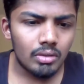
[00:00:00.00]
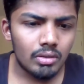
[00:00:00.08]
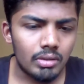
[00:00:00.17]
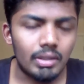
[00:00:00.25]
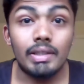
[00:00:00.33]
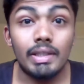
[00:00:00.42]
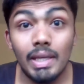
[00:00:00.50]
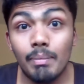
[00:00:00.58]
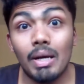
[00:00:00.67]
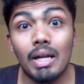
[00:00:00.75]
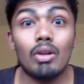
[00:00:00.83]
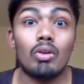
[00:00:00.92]
the tea
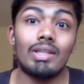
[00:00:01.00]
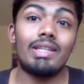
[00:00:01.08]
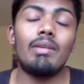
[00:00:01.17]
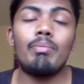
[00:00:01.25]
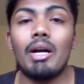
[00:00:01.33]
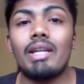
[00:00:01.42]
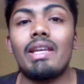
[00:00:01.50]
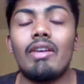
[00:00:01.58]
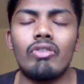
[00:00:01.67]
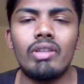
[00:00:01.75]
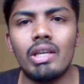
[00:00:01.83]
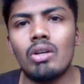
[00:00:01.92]
party, on the tea party,
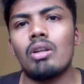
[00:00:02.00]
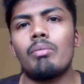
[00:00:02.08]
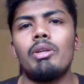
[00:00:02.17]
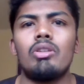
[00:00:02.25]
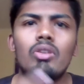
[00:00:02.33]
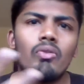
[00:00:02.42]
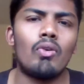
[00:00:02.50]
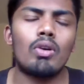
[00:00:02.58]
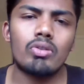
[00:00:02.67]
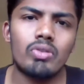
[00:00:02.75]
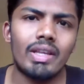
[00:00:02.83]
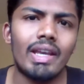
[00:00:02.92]
everything gonna be, you know,
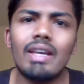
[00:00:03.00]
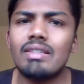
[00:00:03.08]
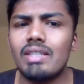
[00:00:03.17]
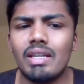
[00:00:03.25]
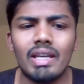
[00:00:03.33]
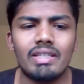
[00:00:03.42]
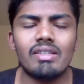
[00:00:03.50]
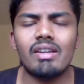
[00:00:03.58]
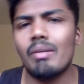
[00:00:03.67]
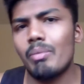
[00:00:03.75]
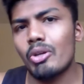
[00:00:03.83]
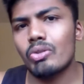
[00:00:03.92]
focused on the guest and
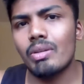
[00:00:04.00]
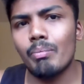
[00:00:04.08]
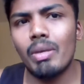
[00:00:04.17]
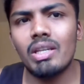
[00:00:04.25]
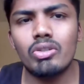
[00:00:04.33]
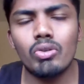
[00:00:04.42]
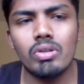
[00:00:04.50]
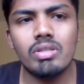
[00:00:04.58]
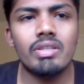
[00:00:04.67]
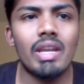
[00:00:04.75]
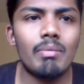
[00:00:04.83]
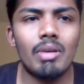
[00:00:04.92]
etc., because some big
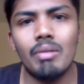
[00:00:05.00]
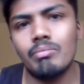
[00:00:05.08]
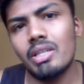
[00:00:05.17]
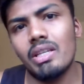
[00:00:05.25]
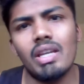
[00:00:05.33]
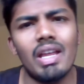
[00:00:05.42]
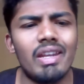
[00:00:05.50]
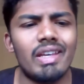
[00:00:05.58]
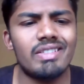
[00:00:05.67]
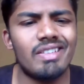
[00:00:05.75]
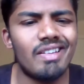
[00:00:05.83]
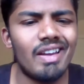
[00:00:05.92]
shot's name comes in and
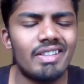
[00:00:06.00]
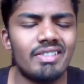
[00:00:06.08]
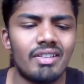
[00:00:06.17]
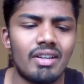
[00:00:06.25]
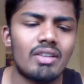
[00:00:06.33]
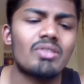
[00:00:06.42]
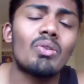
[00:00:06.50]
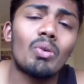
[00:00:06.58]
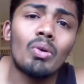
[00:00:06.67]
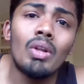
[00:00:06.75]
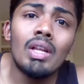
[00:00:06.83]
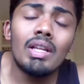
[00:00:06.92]
etc., etc.
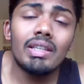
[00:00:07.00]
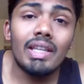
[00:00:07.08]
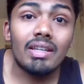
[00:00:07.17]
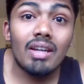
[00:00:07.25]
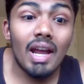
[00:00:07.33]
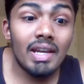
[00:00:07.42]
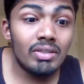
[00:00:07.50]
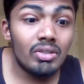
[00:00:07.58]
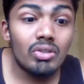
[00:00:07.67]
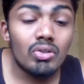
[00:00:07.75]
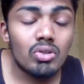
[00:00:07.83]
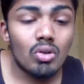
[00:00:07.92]
So they're trying
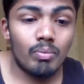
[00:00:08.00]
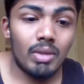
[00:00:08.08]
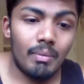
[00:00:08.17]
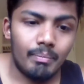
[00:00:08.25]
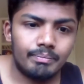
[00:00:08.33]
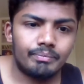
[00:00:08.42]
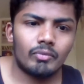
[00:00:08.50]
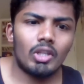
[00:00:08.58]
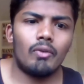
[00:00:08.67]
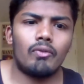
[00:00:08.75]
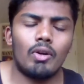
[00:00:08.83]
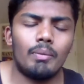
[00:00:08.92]
to stop them
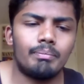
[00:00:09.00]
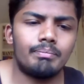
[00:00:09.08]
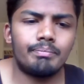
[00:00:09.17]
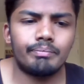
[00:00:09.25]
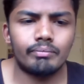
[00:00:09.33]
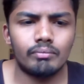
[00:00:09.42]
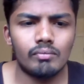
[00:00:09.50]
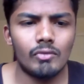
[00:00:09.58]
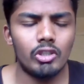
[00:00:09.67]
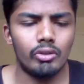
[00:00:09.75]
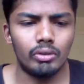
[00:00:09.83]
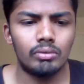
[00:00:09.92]
from,
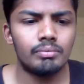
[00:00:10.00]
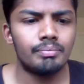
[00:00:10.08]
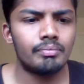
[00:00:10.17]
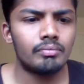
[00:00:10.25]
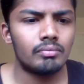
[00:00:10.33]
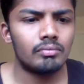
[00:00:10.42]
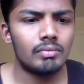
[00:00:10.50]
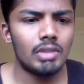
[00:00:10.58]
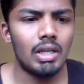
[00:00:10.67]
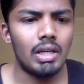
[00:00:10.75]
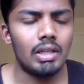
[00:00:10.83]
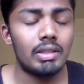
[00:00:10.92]
you know,
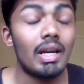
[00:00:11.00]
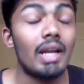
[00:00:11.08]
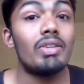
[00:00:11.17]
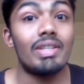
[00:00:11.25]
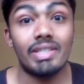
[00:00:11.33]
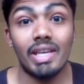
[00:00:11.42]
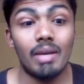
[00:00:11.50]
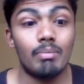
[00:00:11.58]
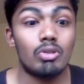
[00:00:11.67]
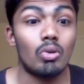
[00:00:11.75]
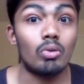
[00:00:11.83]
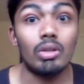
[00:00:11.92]
trying to escape.
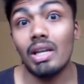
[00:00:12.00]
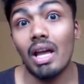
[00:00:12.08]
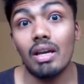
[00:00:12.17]
So the